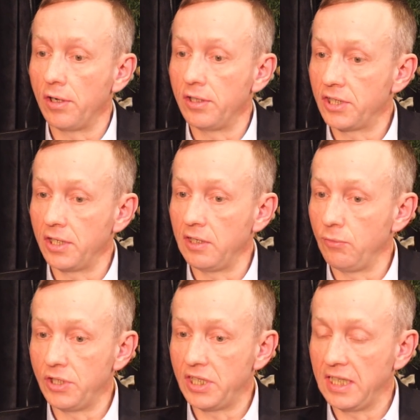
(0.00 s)
and certainly if
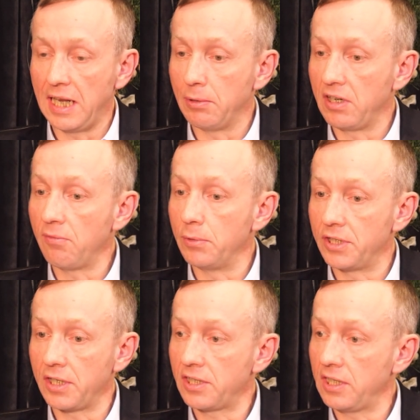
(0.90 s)
we see a Labour government,
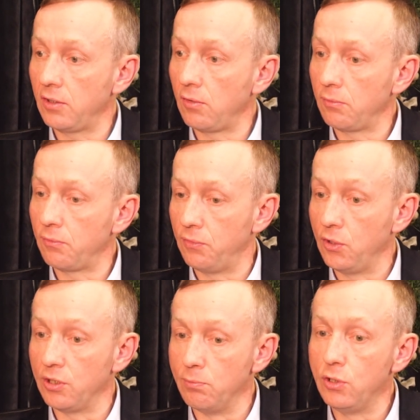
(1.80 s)
I see a lot
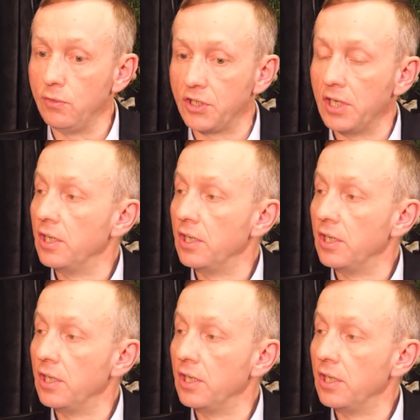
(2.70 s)
further moves